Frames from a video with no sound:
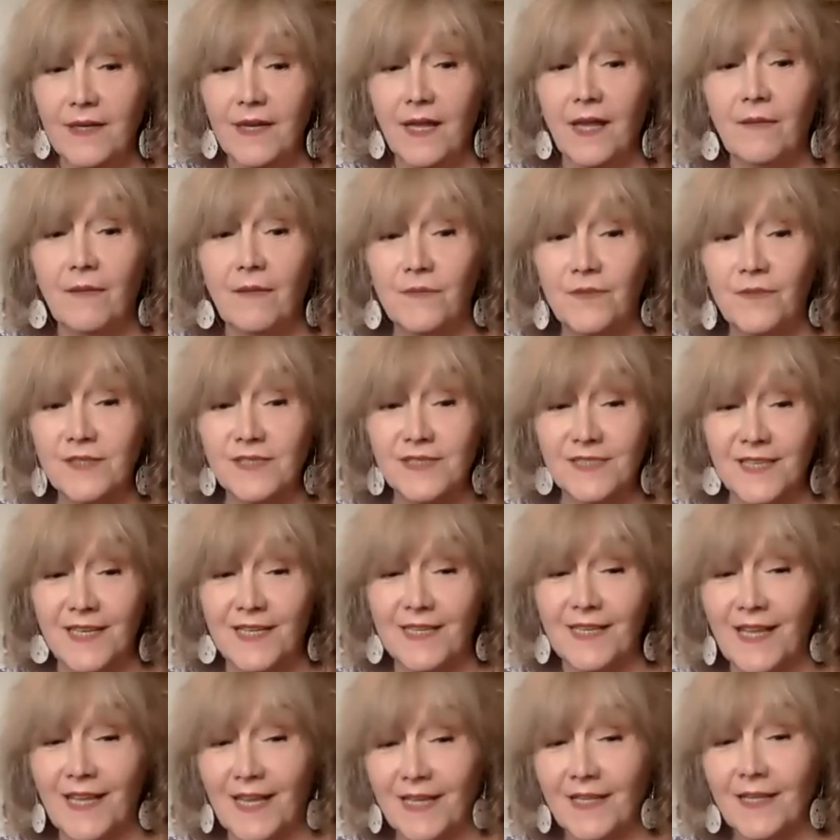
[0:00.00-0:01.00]
And
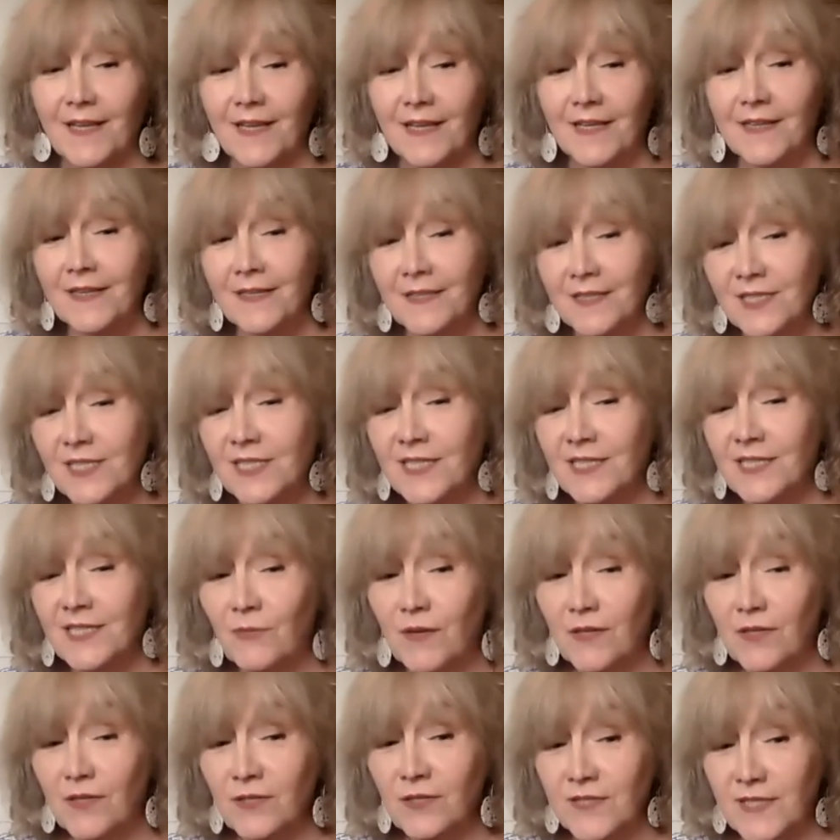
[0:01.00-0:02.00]
just to say that, you
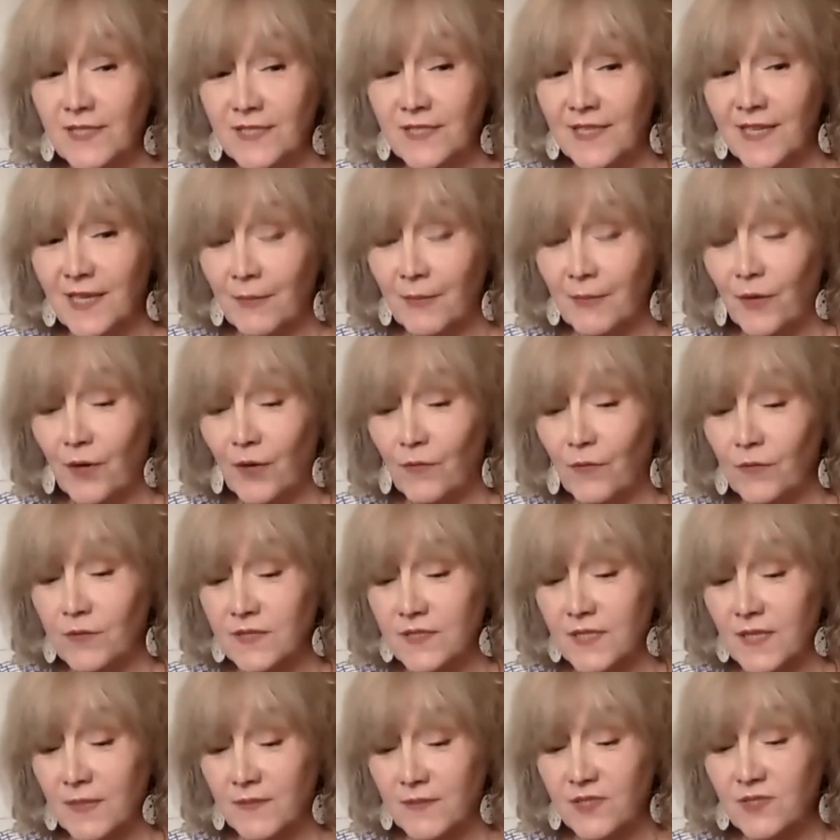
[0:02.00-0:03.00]
see, what you did there,
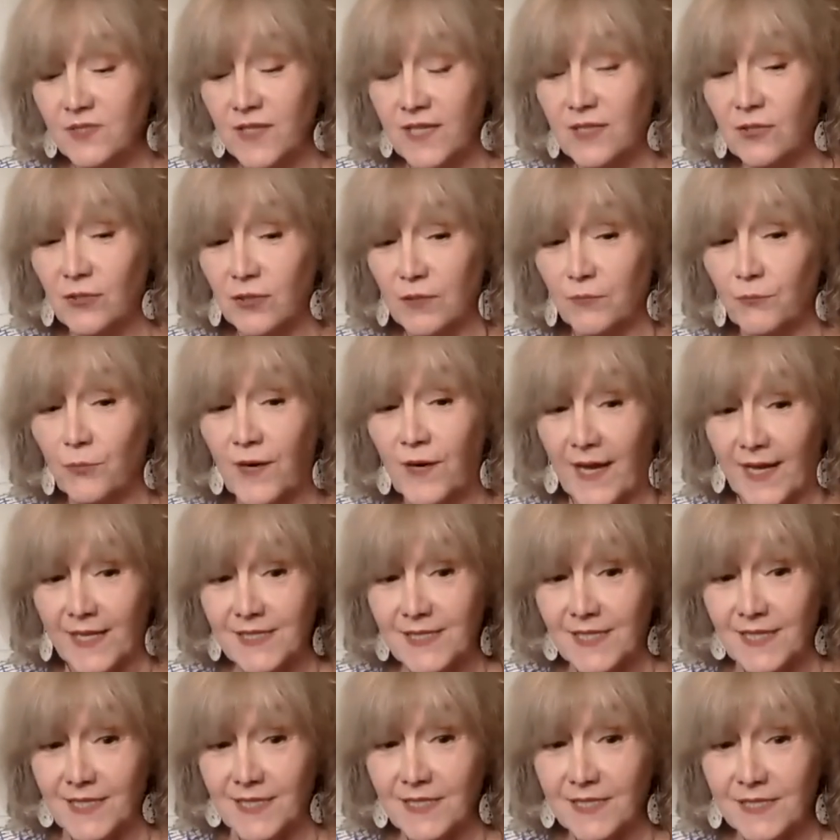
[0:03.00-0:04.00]
Paul, was demonstrate good
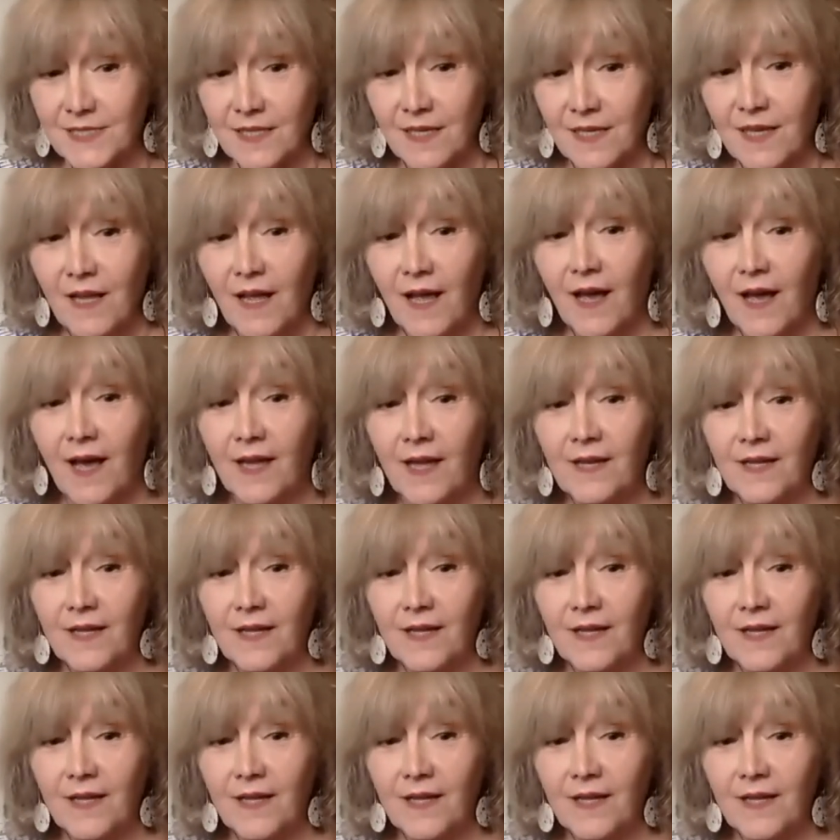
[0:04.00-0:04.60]
practice.